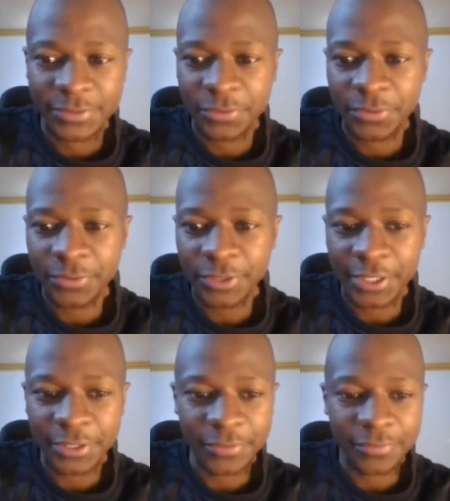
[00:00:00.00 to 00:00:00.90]
So what
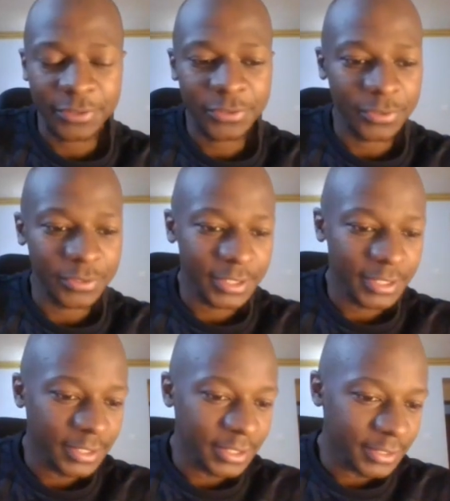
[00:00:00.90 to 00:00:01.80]
are your views
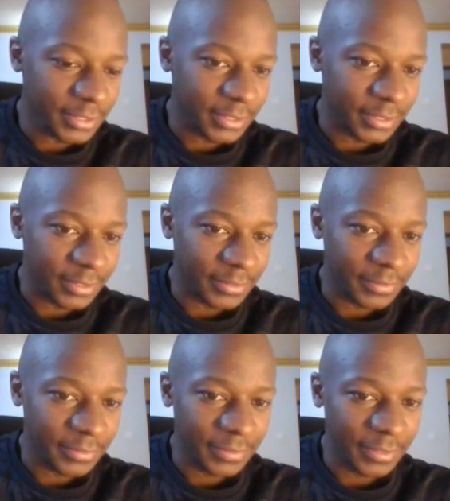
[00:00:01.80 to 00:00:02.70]
concerning it?